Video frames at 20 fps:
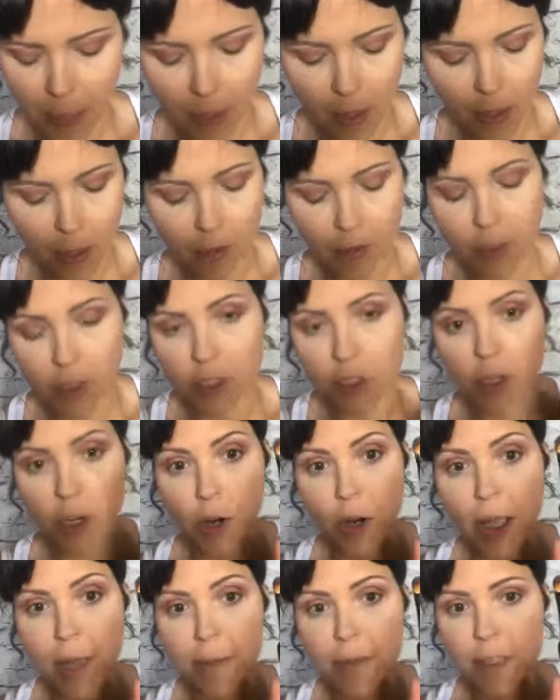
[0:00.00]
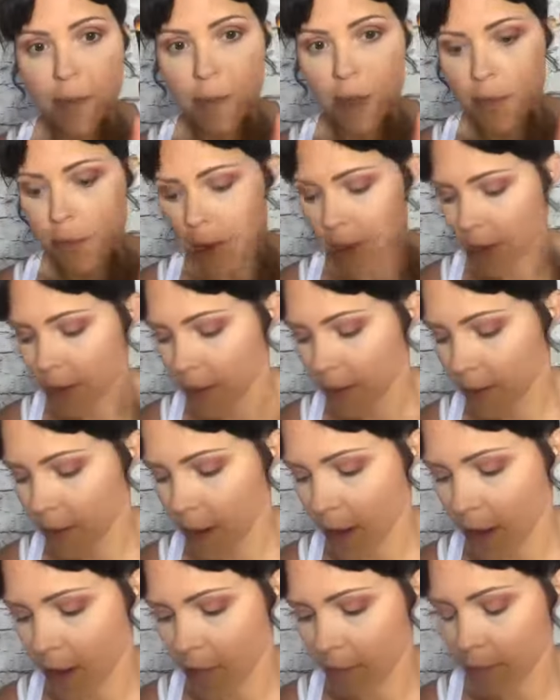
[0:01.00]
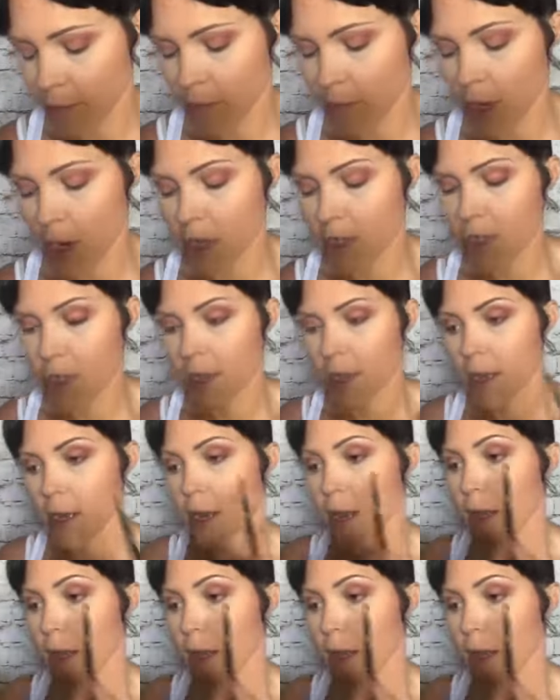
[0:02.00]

I'll just grab some on my brush, and then